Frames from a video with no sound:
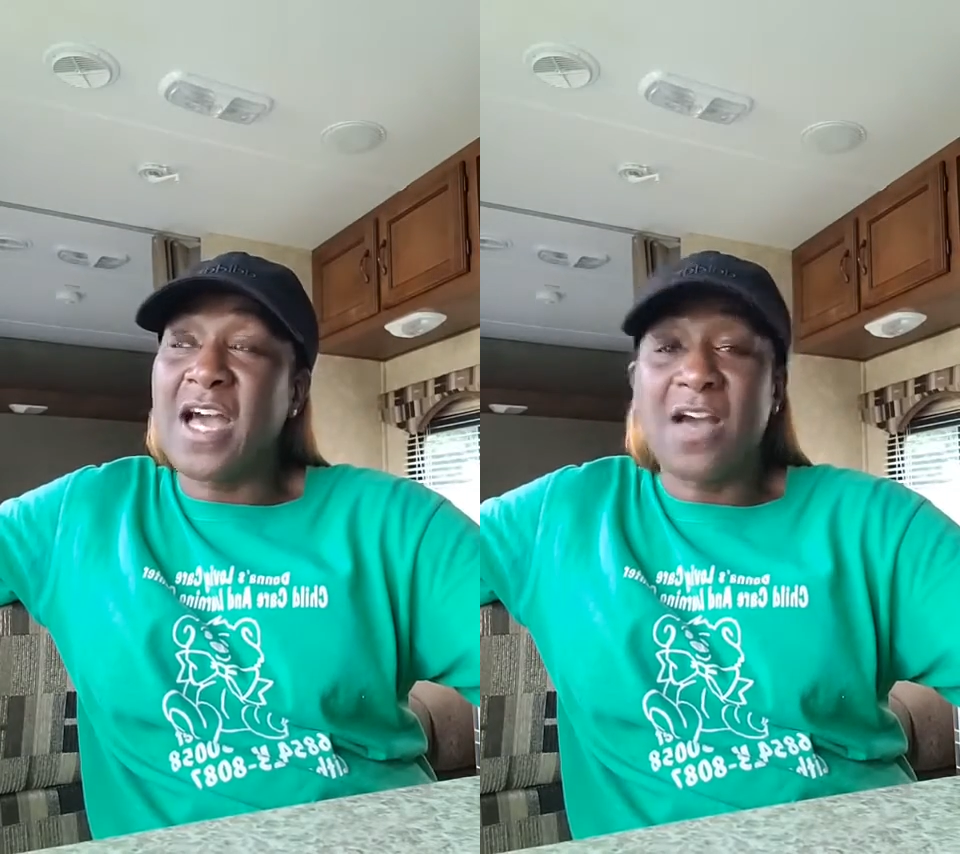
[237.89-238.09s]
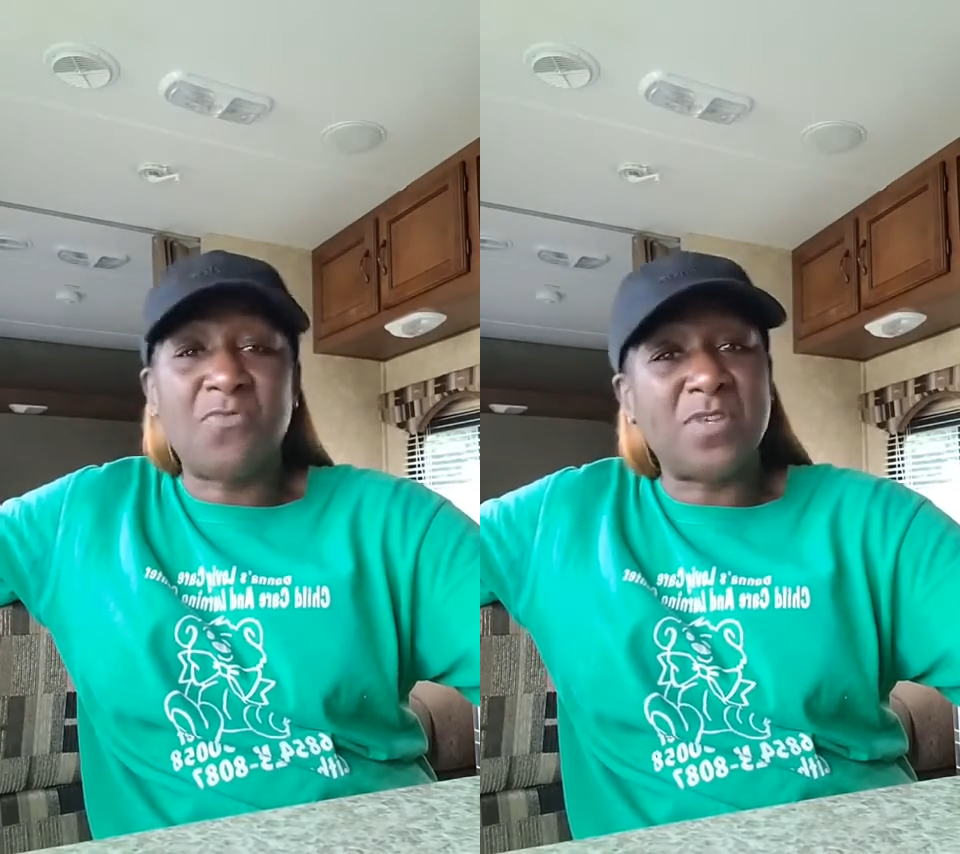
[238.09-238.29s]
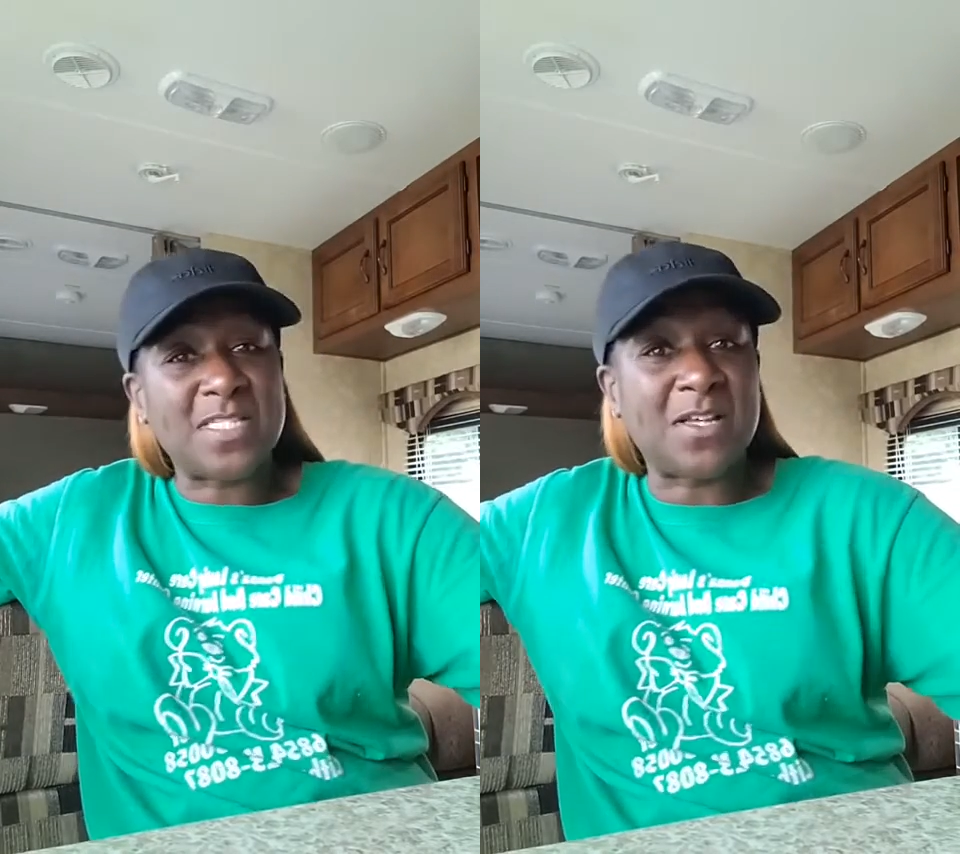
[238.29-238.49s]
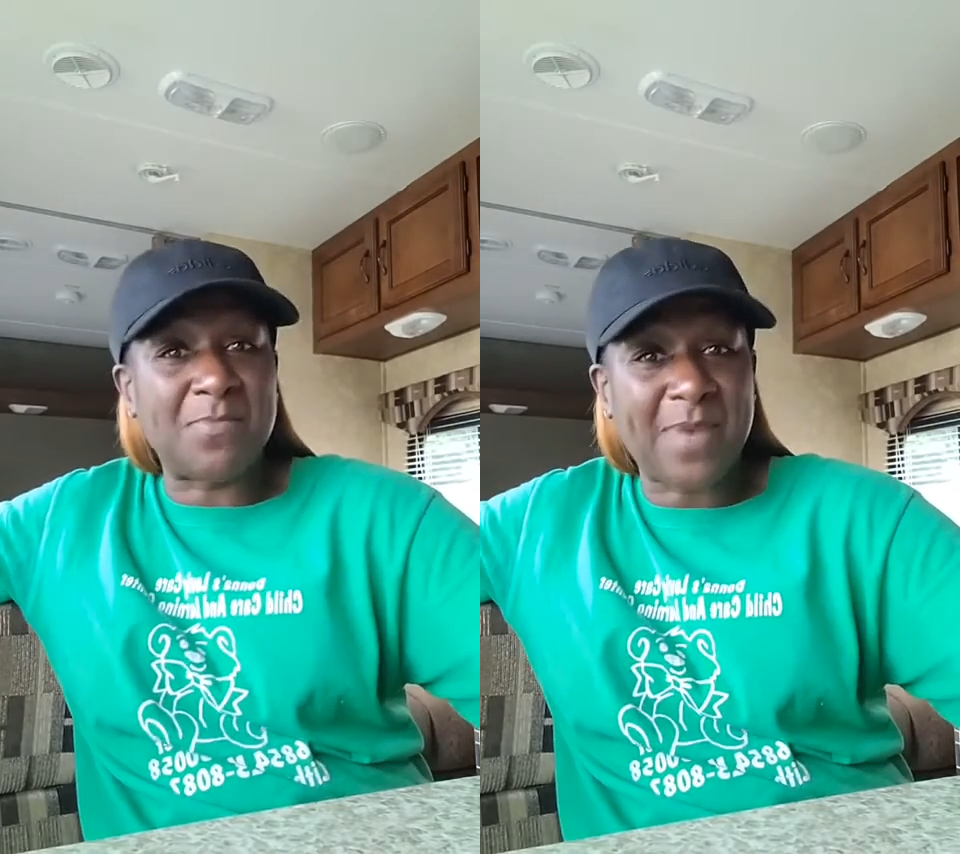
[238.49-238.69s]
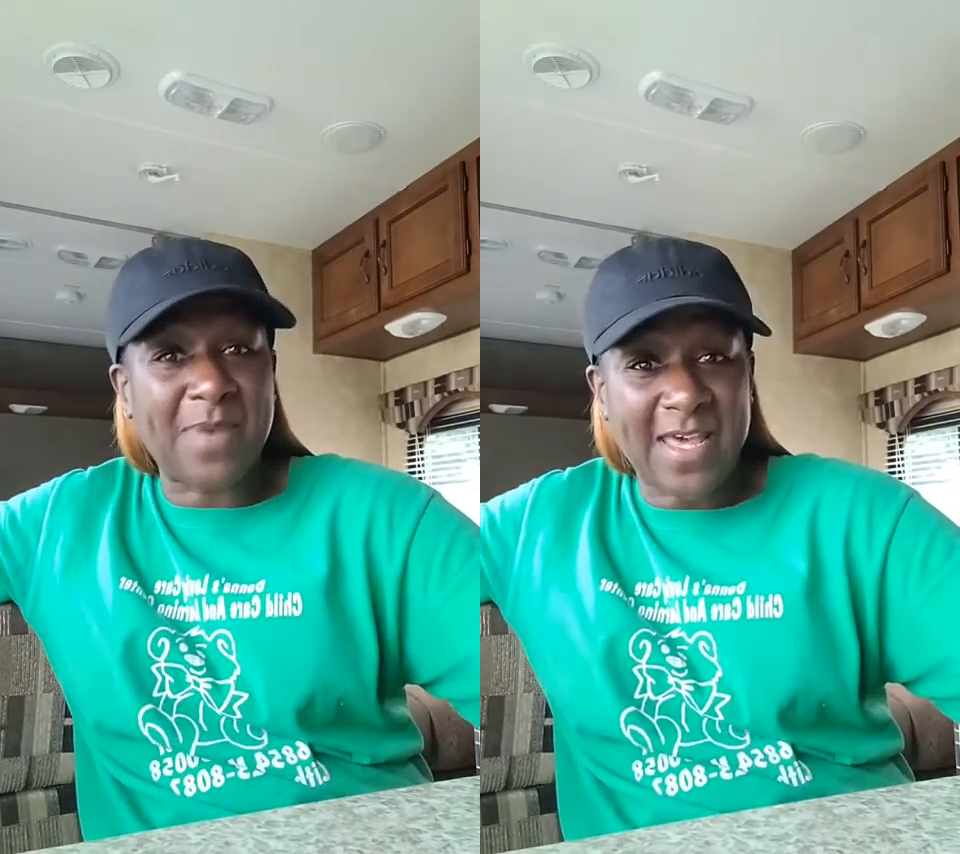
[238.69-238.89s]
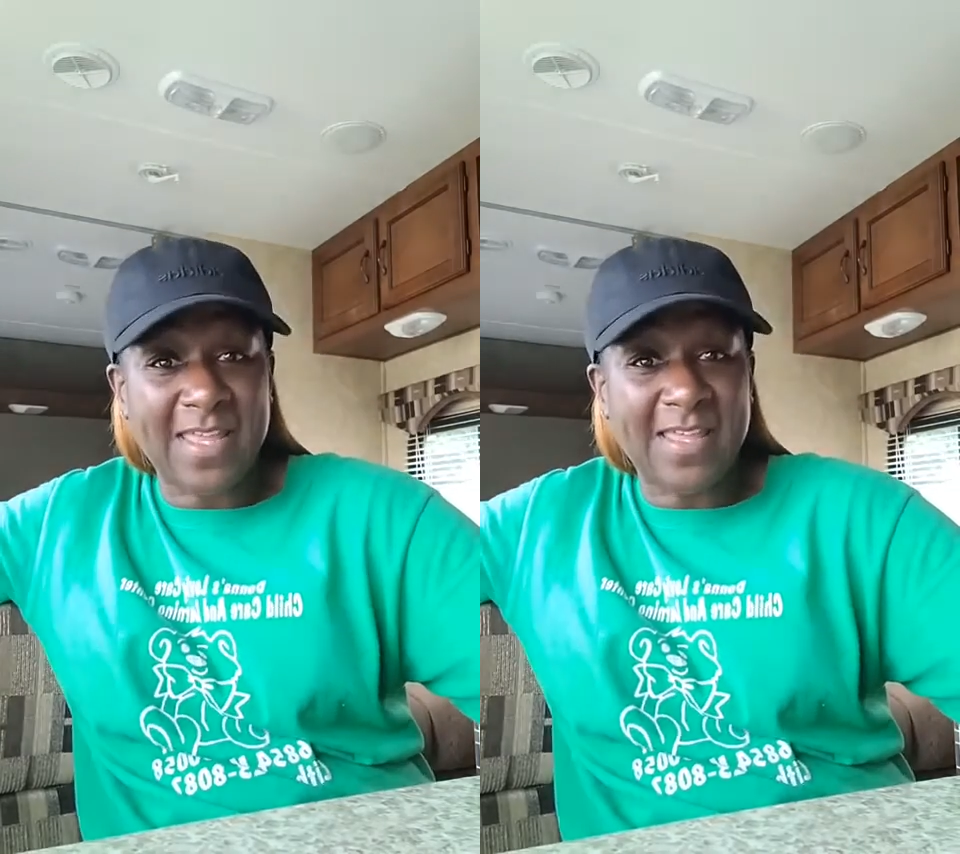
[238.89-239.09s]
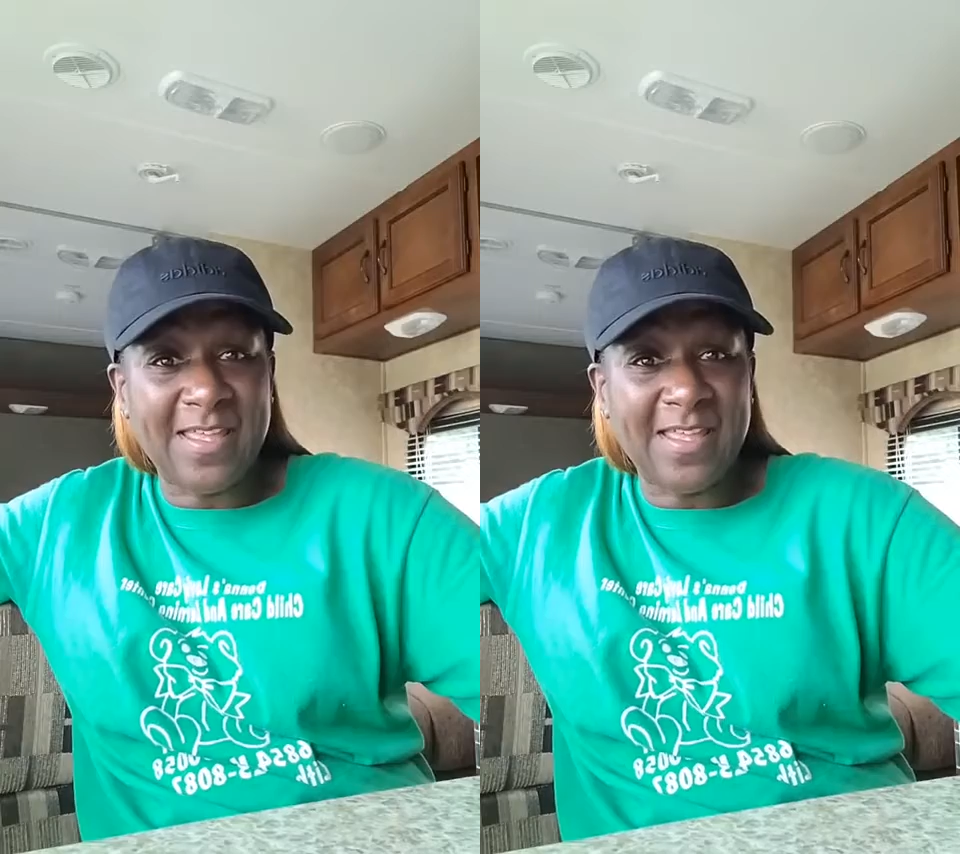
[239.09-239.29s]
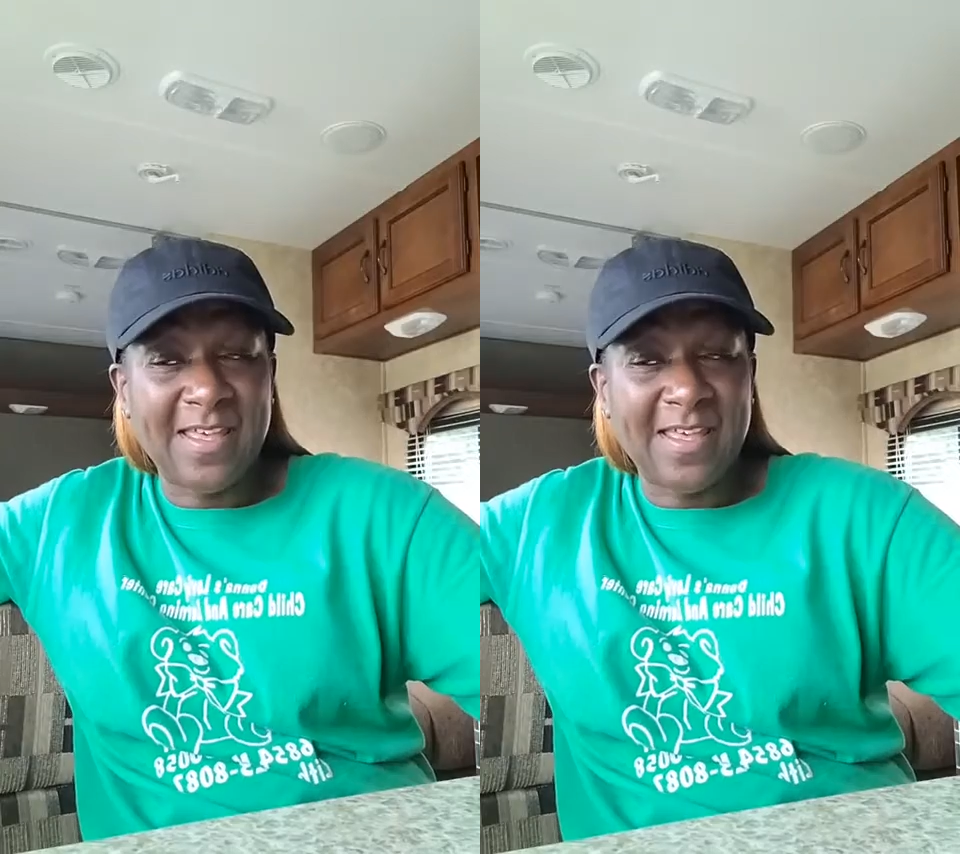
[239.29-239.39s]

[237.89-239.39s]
I want somebody